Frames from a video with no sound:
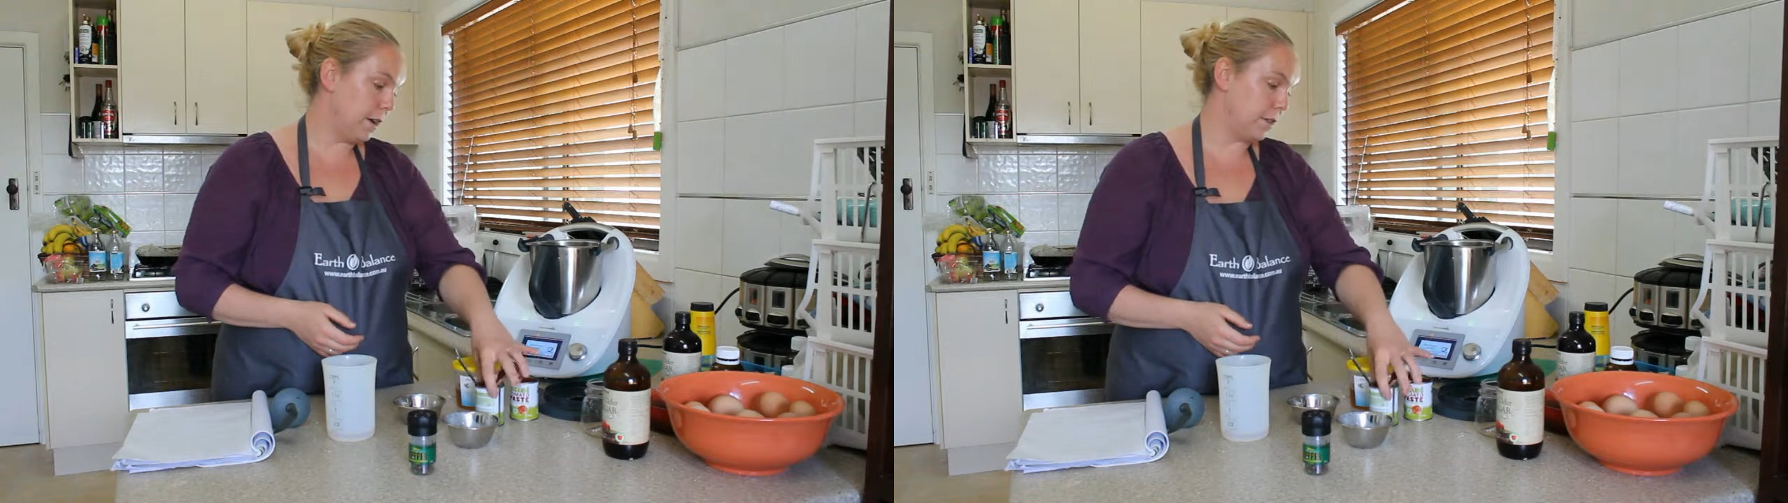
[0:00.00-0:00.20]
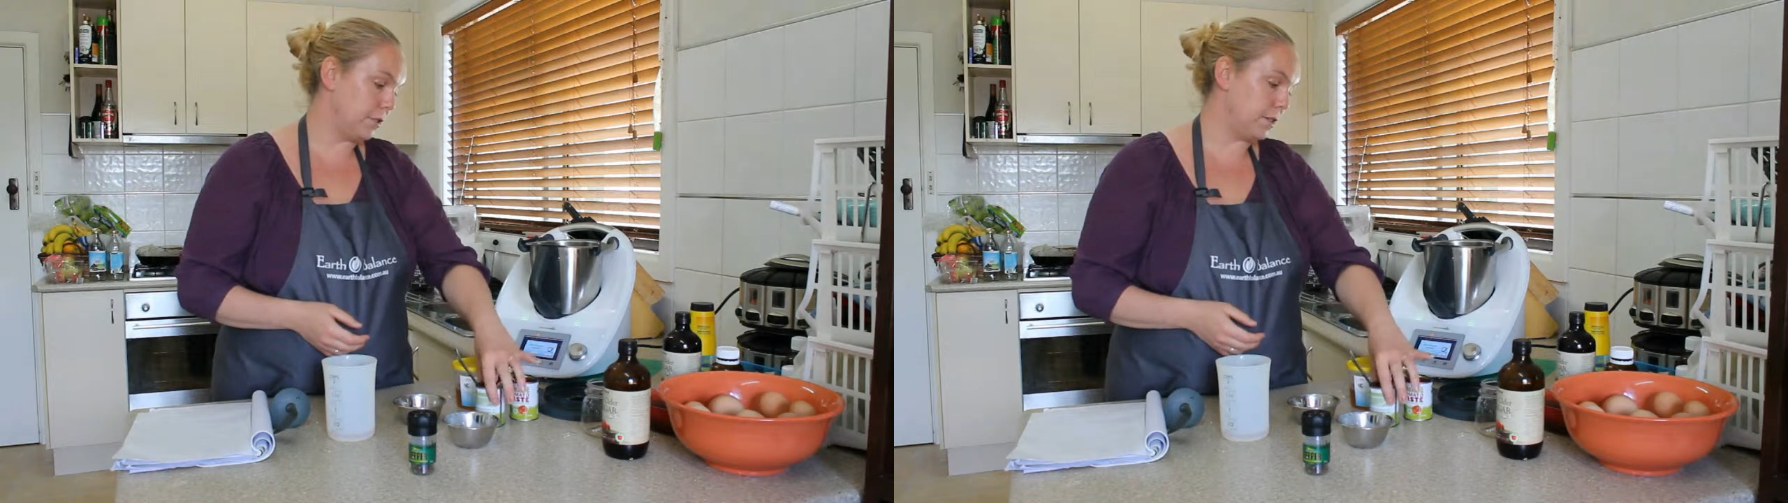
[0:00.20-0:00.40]

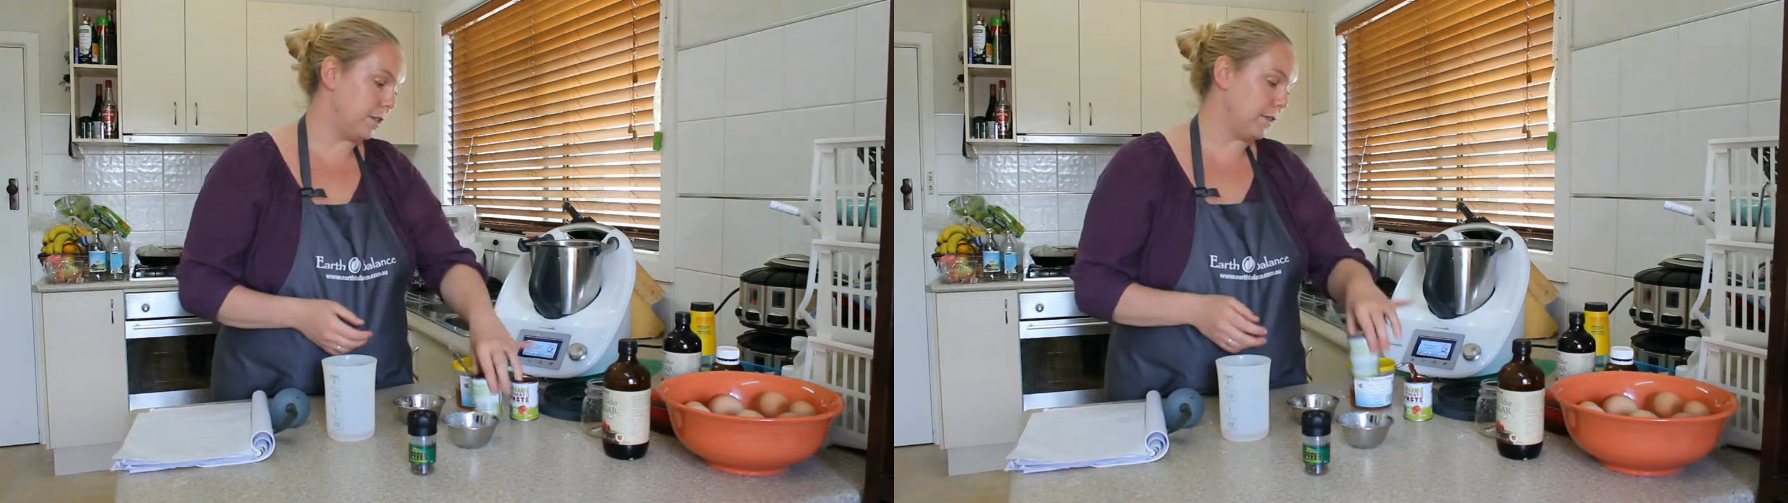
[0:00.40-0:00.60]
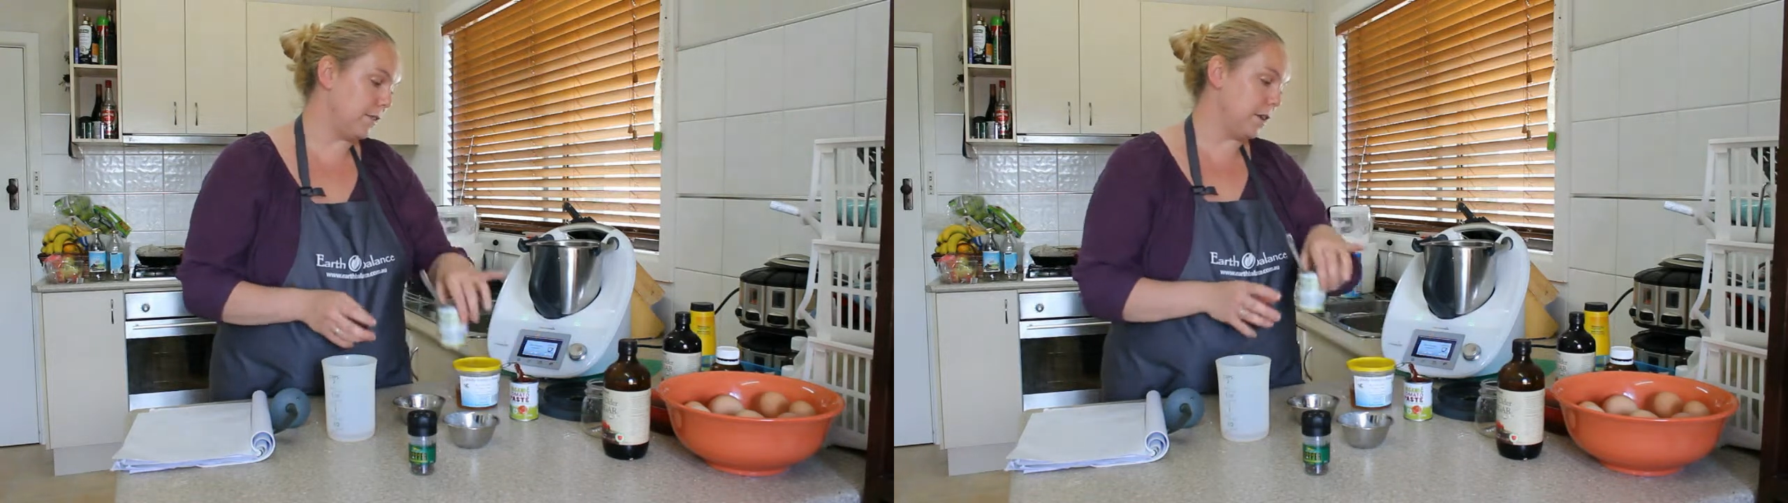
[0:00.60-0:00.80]

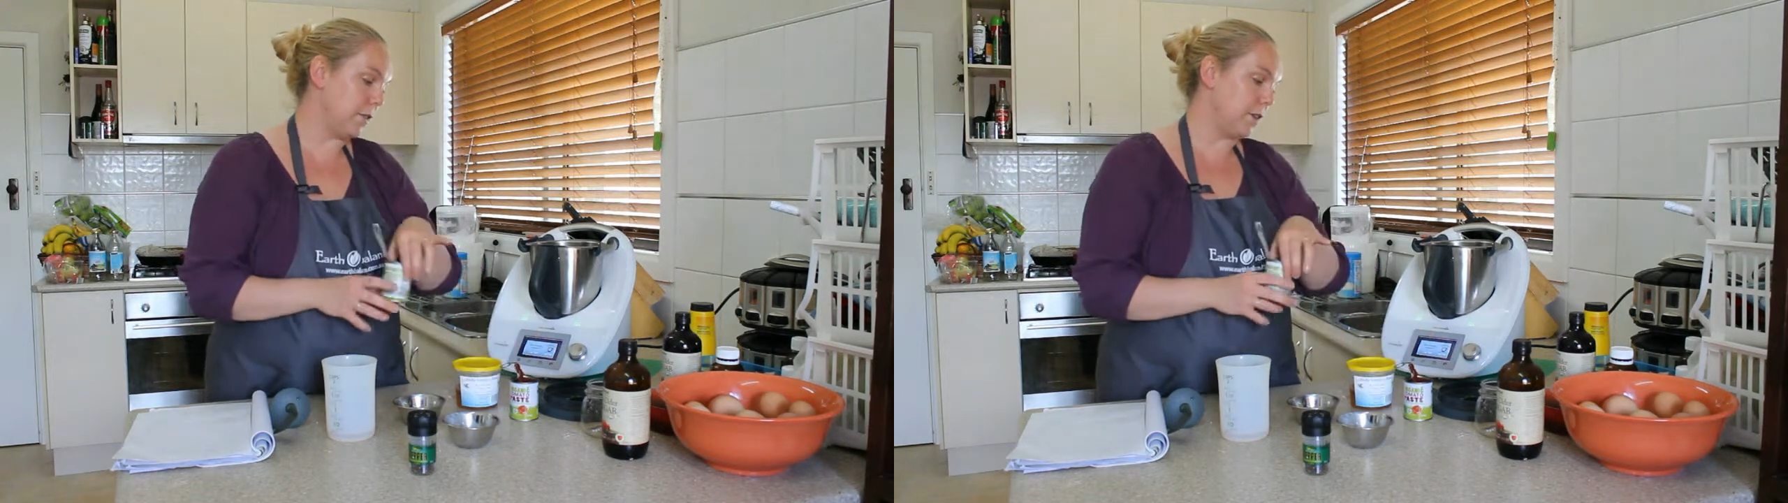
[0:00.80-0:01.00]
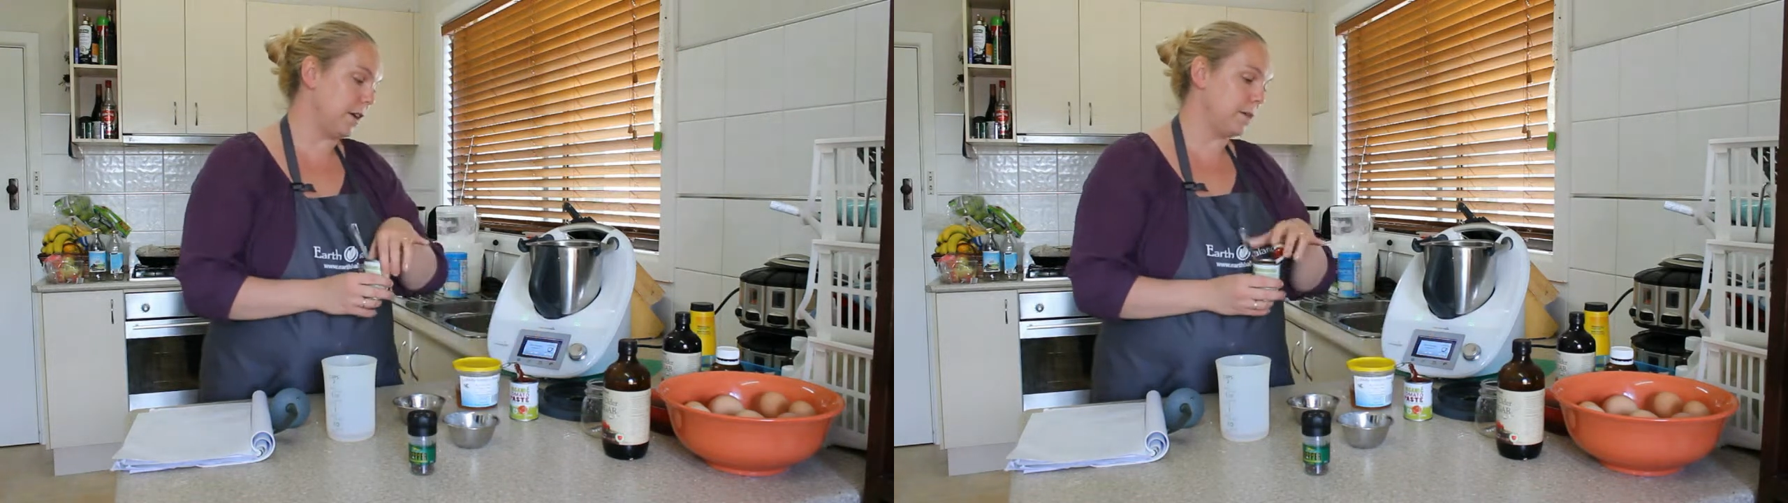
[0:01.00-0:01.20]
170
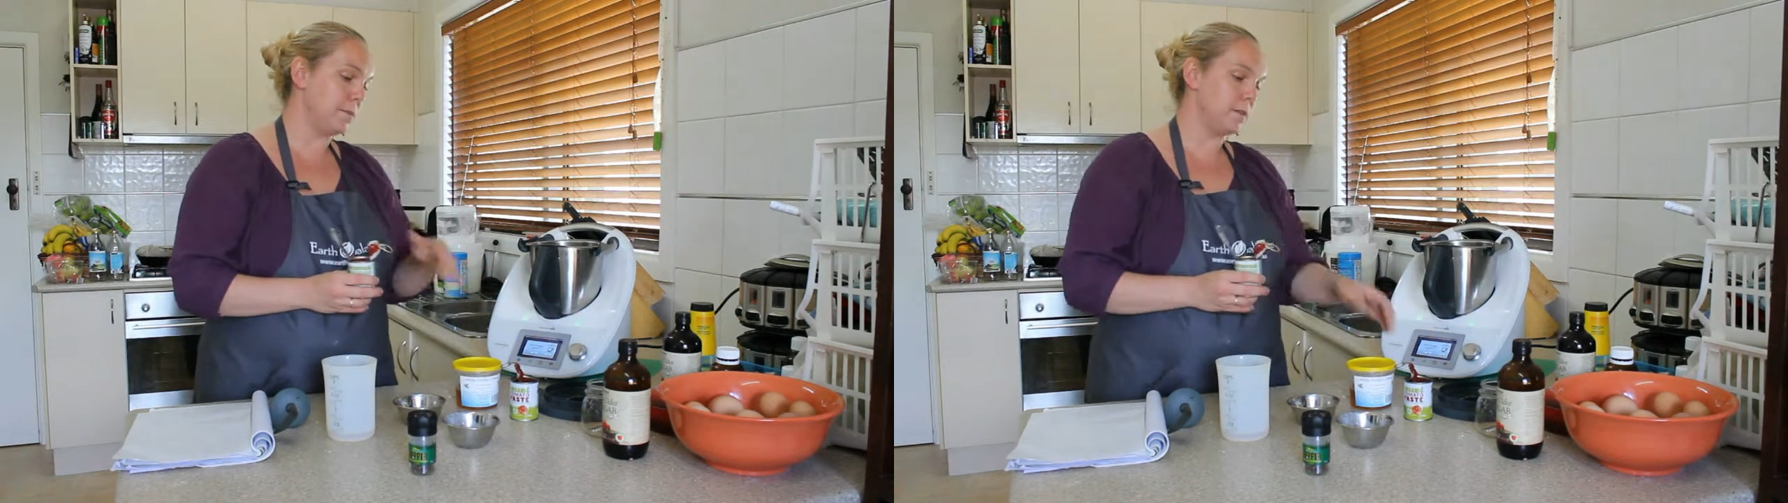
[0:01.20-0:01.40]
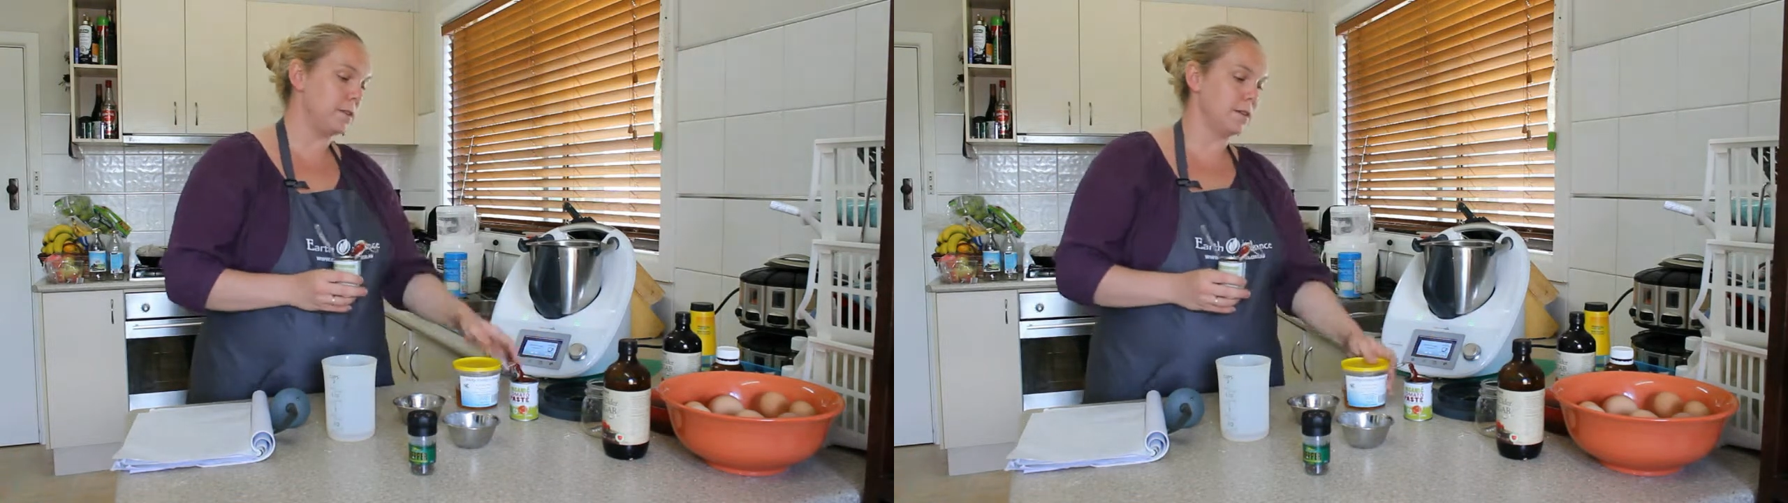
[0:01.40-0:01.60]

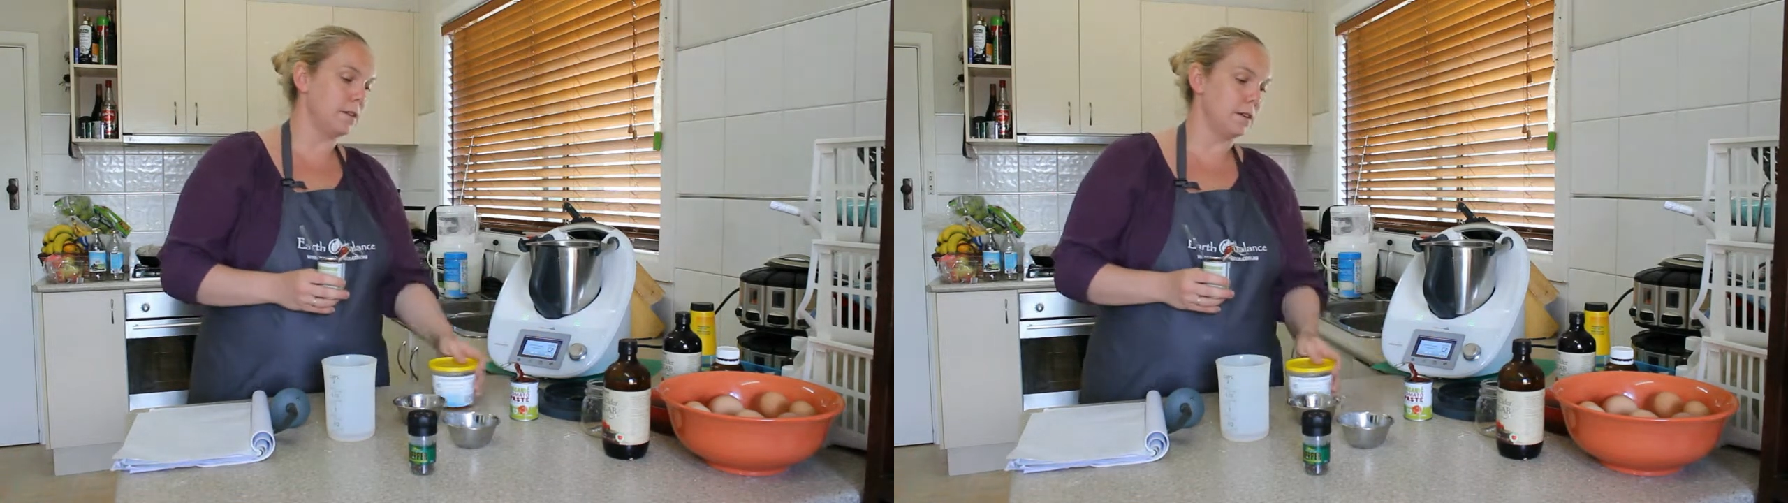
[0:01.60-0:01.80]
grams.